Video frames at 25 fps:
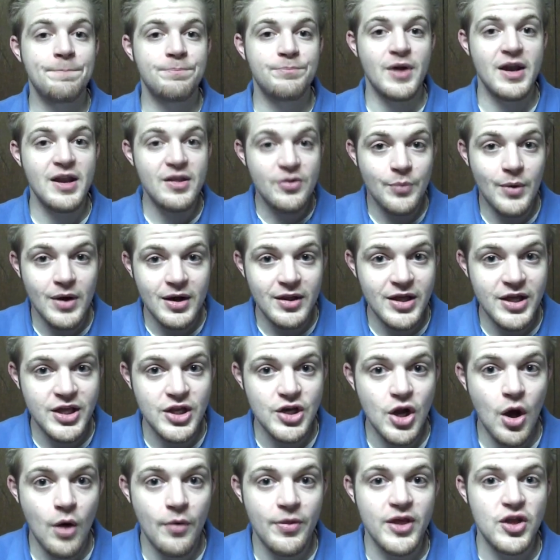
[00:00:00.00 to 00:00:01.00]
But I just want to let you
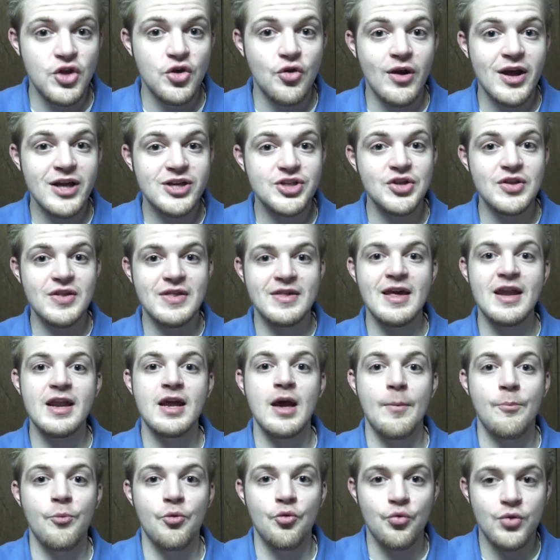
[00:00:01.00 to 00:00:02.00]
know that you're actually setting
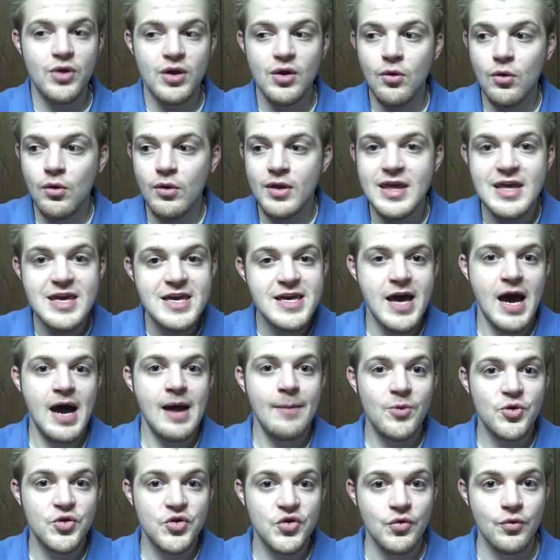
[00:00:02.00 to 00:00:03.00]
up real e
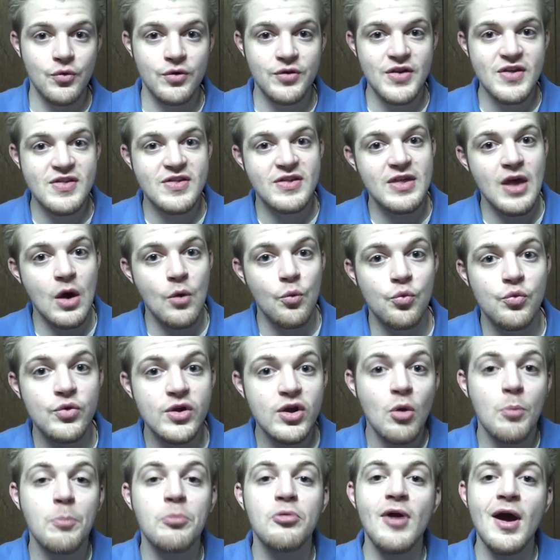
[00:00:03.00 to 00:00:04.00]
commerce stores that sell
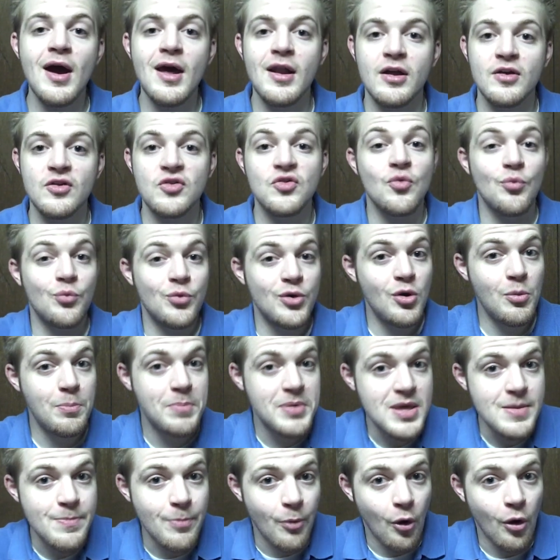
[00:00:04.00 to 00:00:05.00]
real products to real
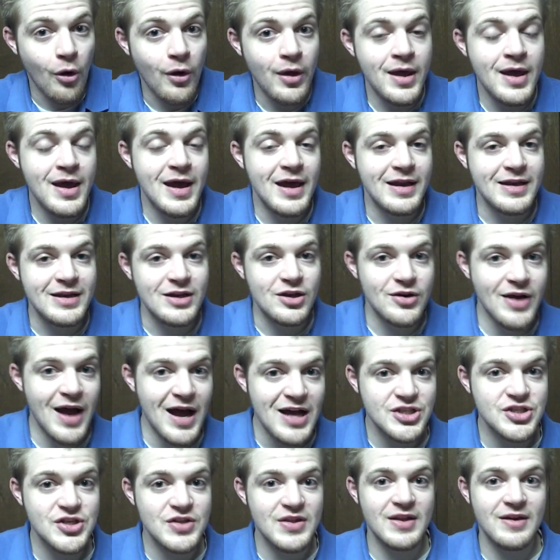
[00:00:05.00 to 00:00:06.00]
people. You're
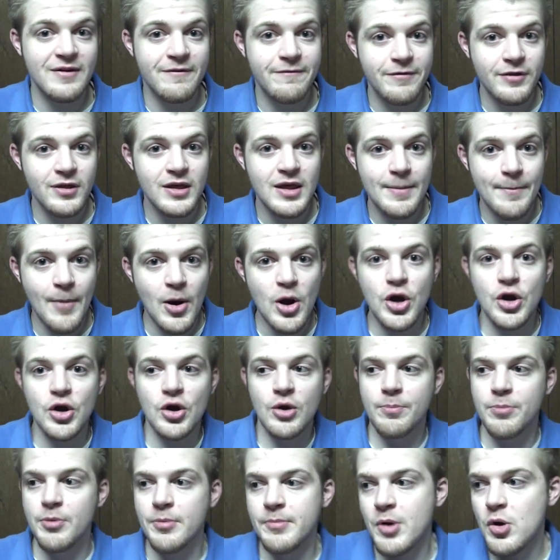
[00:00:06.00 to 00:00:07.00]
not just an affiliate
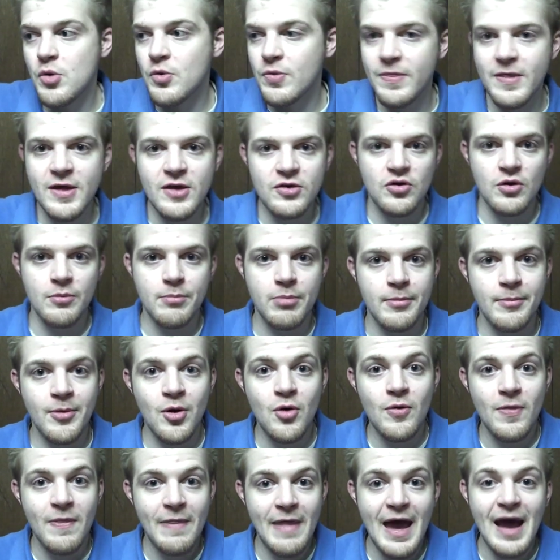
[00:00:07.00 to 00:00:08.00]
marketer promoting this or
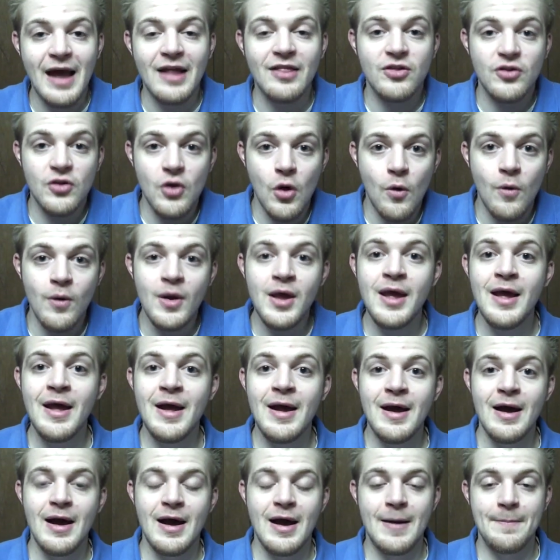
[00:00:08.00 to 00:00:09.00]
promoting that. So,
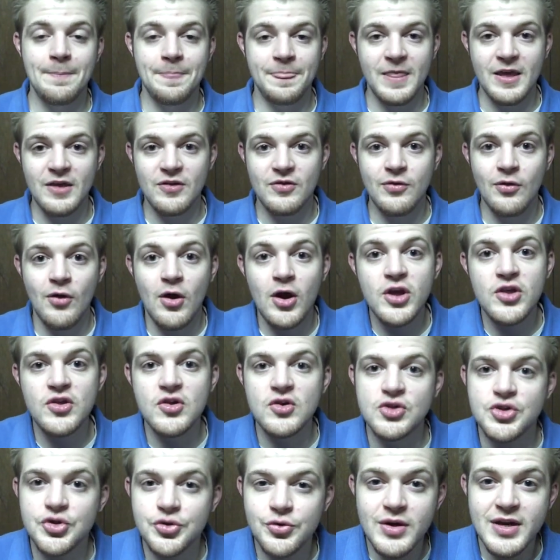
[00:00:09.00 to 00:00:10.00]
um, as long as
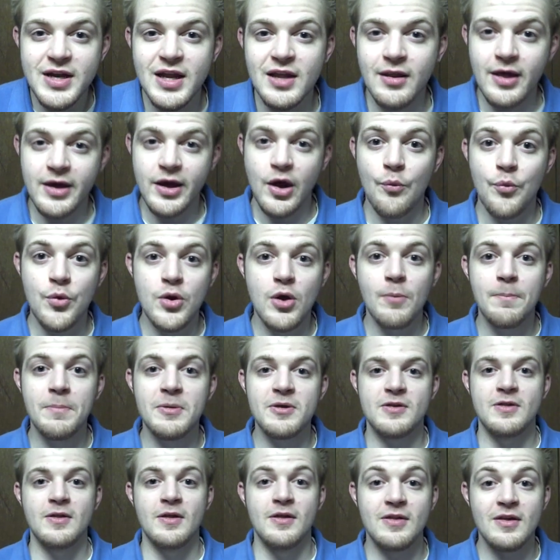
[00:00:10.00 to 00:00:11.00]
you treat it like a real
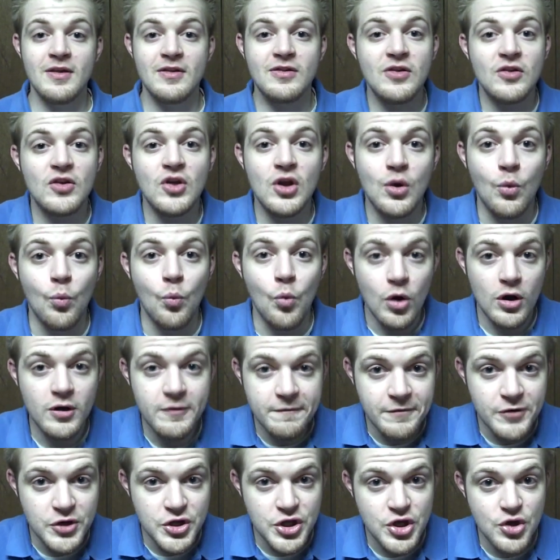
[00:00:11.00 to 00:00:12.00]
business, this is going to work
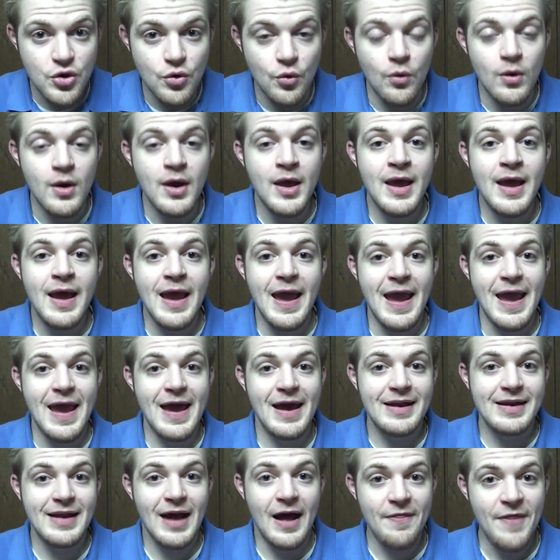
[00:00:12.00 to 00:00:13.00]
for you.
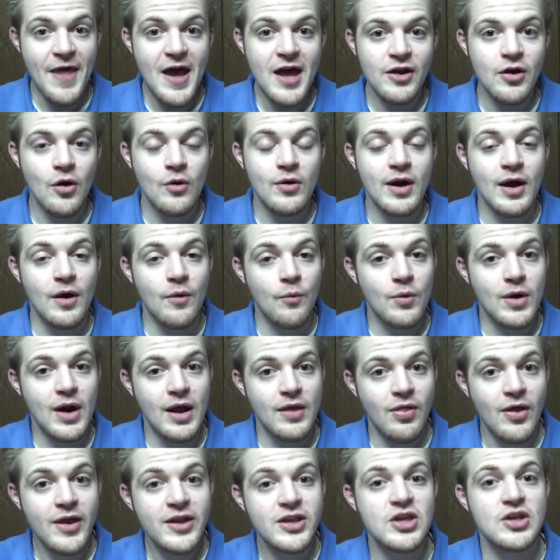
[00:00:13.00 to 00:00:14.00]
And on that note, uh, what
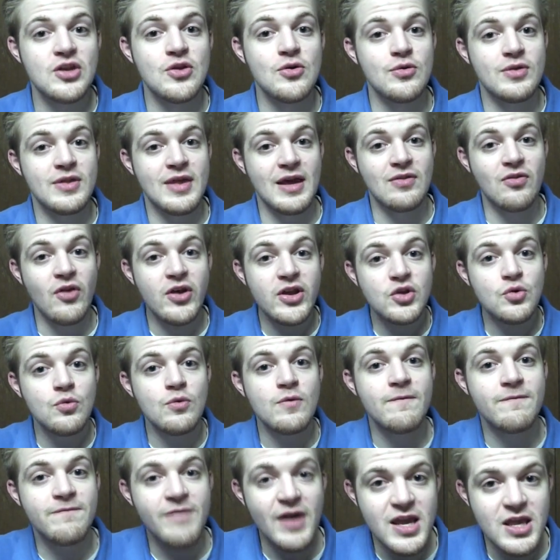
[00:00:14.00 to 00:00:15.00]
I'd like to do is I'd like to
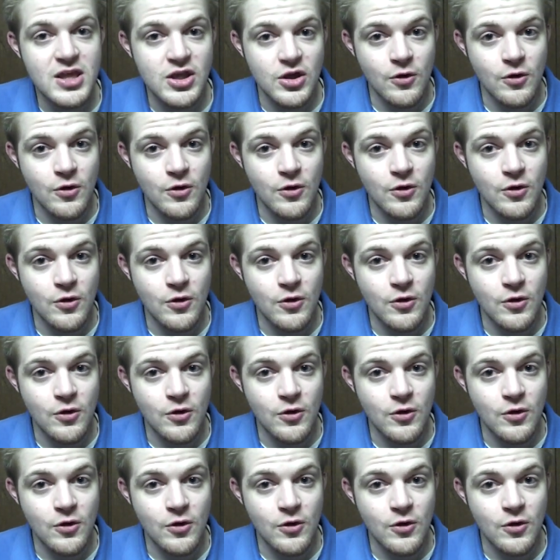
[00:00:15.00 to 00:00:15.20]
invite